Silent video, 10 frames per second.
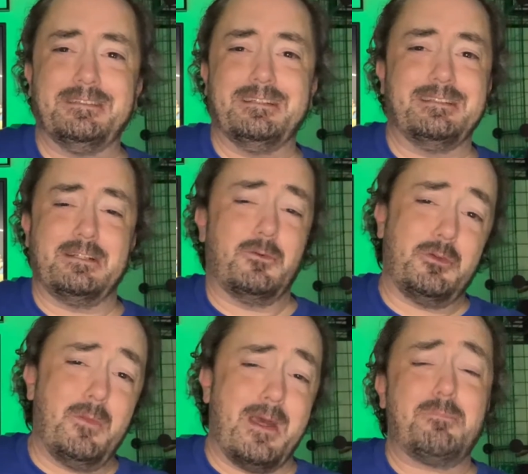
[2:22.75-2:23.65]
I don't do
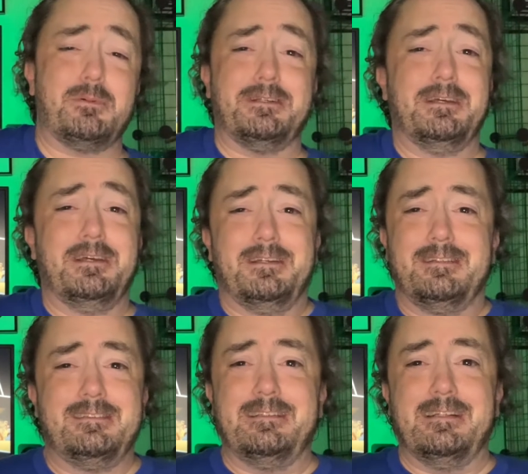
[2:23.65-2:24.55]
that, but
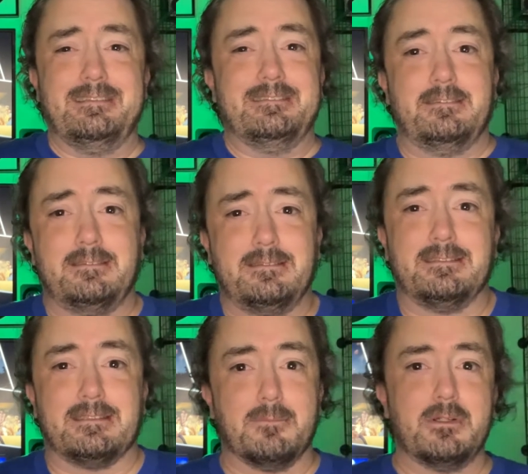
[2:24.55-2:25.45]
the
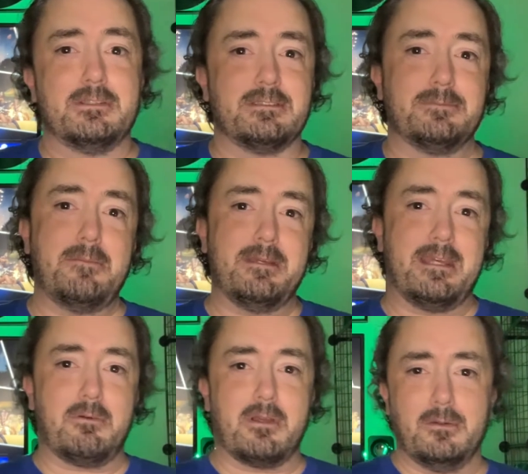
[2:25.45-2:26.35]
commercials made me
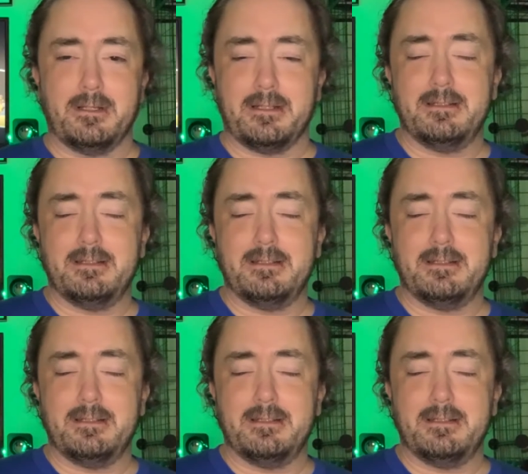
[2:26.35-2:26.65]
keep going.